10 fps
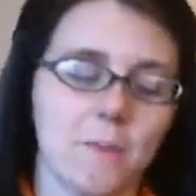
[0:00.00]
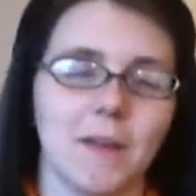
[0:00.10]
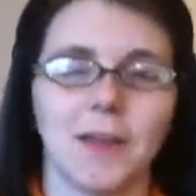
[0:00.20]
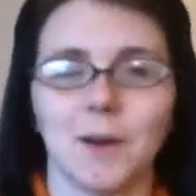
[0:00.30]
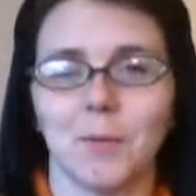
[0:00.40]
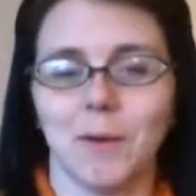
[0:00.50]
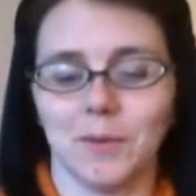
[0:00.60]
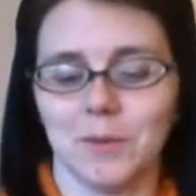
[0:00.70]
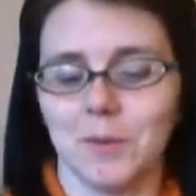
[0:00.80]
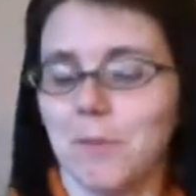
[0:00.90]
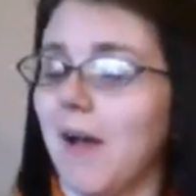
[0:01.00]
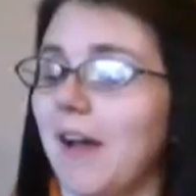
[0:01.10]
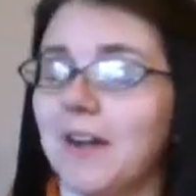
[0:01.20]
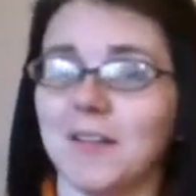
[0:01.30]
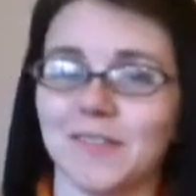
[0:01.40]
making up my own little
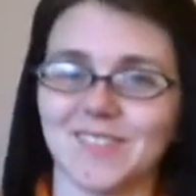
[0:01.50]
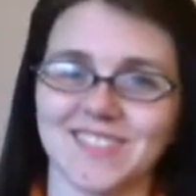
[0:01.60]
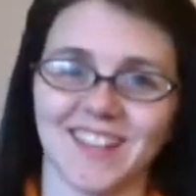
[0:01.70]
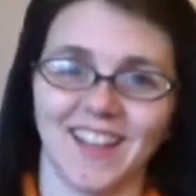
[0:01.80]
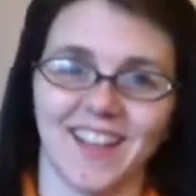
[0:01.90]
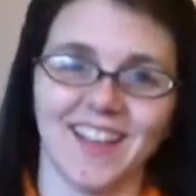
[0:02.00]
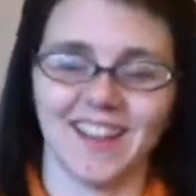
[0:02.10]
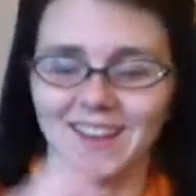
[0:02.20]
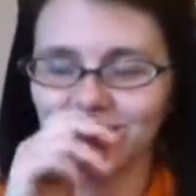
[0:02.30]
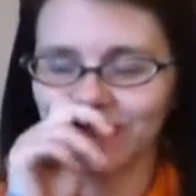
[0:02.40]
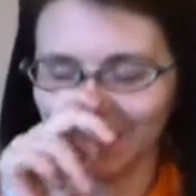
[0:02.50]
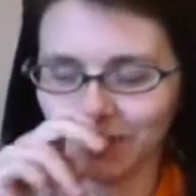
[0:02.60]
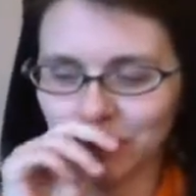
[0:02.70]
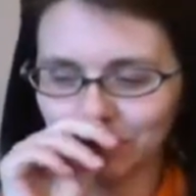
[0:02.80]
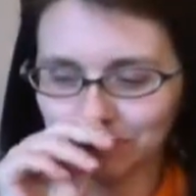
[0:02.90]
pile on the side.
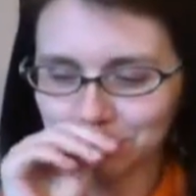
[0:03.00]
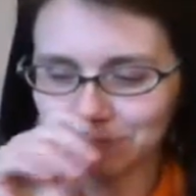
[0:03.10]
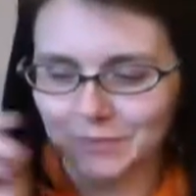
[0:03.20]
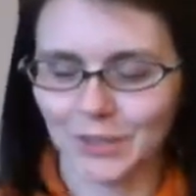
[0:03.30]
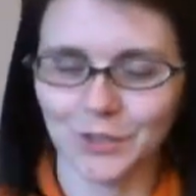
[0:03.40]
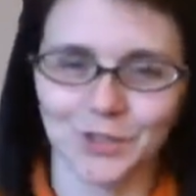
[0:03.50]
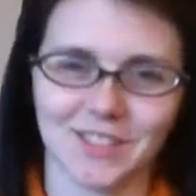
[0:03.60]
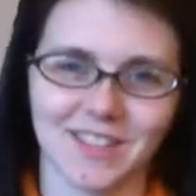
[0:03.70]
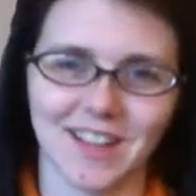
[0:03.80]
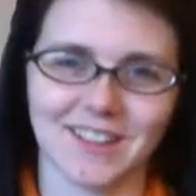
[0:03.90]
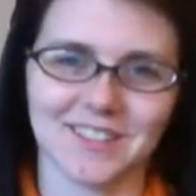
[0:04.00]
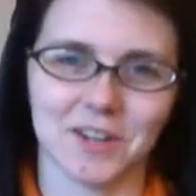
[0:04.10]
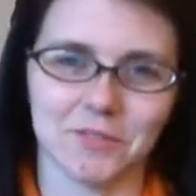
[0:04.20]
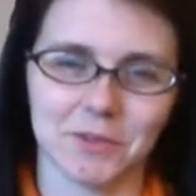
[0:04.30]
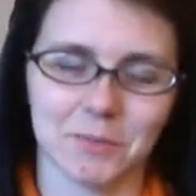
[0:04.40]
So you'll see that
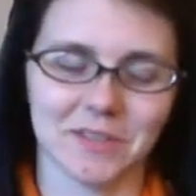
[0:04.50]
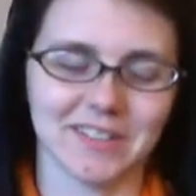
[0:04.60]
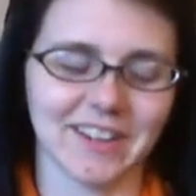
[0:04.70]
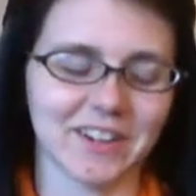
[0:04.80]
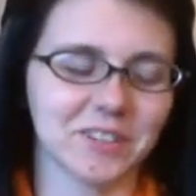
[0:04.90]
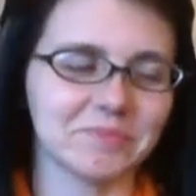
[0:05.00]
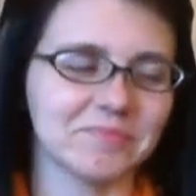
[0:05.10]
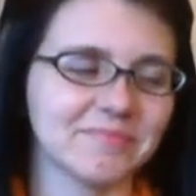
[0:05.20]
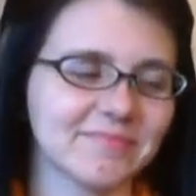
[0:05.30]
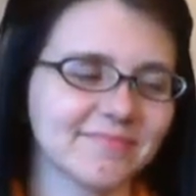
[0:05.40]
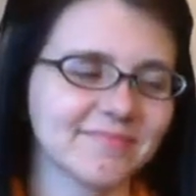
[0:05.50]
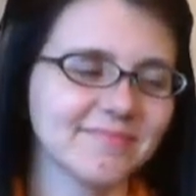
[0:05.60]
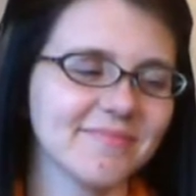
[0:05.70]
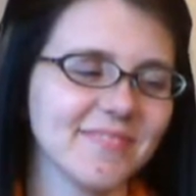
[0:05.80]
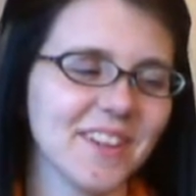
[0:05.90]
stuff a little bit later.
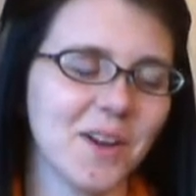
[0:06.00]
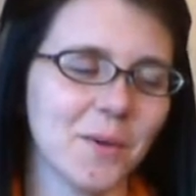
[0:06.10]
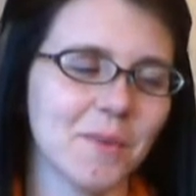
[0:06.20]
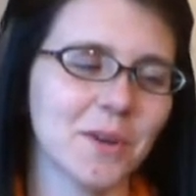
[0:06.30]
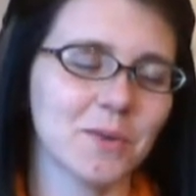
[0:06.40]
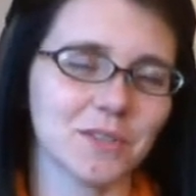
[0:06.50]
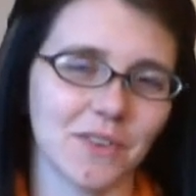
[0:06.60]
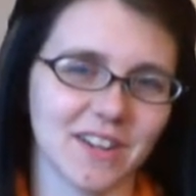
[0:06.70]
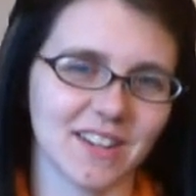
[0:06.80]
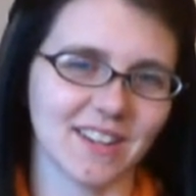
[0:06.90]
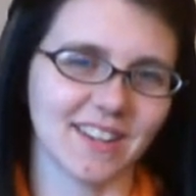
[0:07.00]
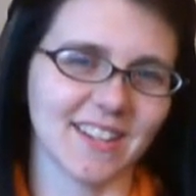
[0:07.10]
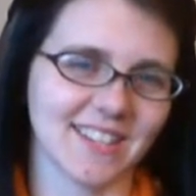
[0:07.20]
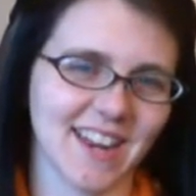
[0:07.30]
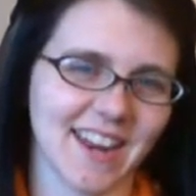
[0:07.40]
But it was fun to
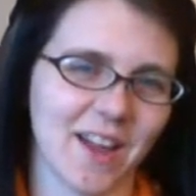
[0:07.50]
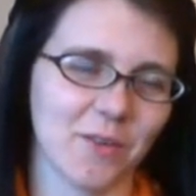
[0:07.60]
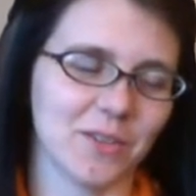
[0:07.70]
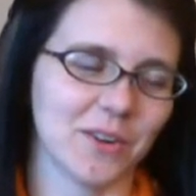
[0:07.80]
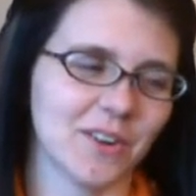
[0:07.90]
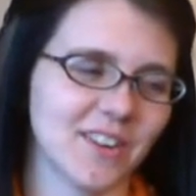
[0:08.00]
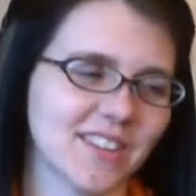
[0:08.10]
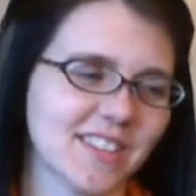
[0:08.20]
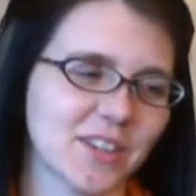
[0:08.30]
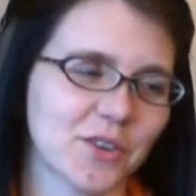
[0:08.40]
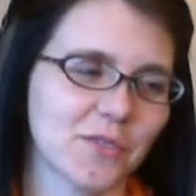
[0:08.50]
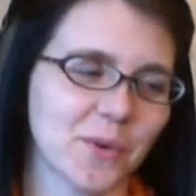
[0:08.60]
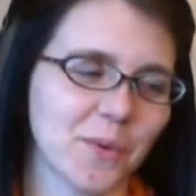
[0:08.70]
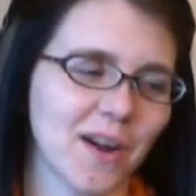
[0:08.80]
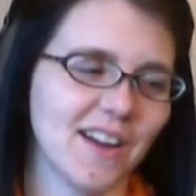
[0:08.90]
get to hang out with her and see her
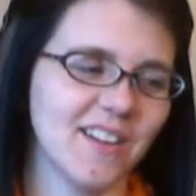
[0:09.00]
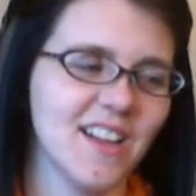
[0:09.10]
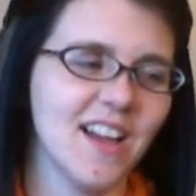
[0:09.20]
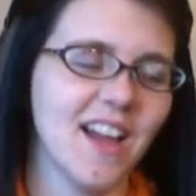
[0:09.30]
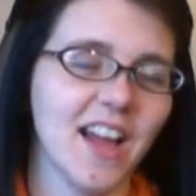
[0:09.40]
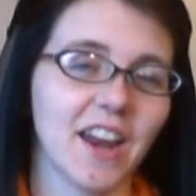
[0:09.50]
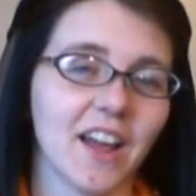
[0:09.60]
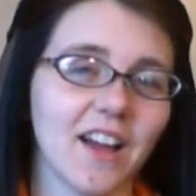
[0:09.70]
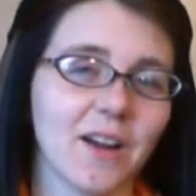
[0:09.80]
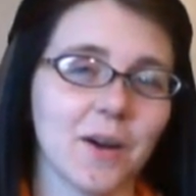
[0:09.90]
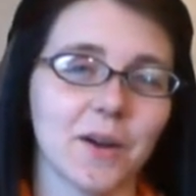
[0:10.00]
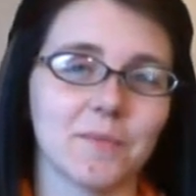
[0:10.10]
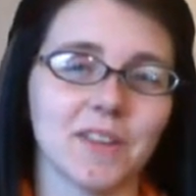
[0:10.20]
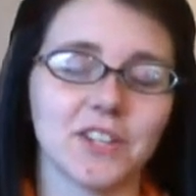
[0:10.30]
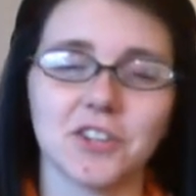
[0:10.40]
for a while.
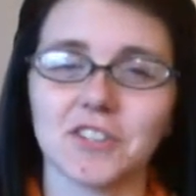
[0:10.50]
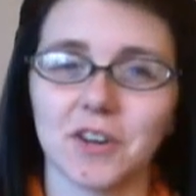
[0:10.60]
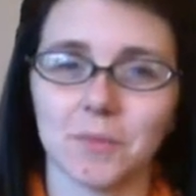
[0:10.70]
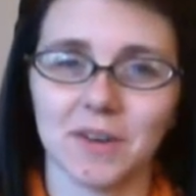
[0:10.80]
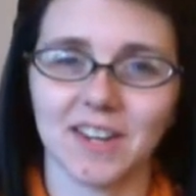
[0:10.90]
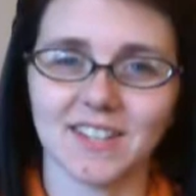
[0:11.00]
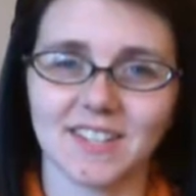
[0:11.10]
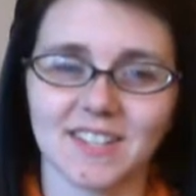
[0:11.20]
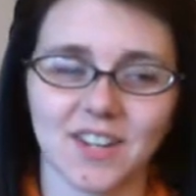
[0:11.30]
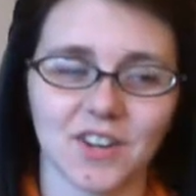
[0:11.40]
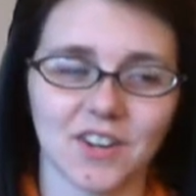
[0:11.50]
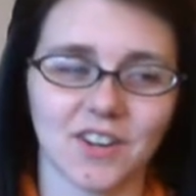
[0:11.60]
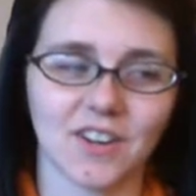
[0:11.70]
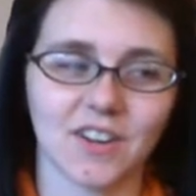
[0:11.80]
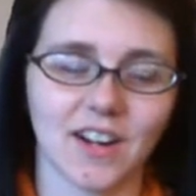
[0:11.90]
And it turns out I'm going to get to see
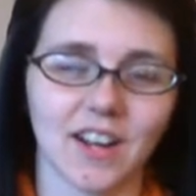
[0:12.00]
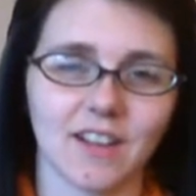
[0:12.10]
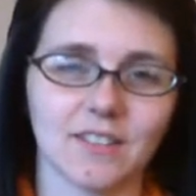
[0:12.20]
her,